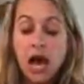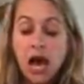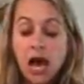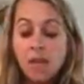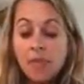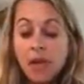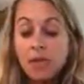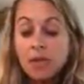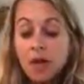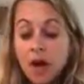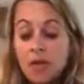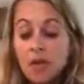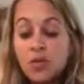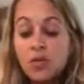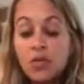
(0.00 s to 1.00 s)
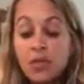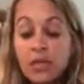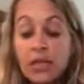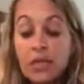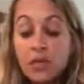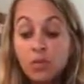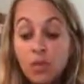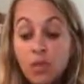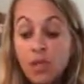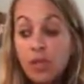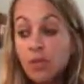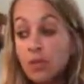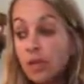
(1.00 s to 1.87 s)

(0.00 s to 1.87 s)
Another really, really,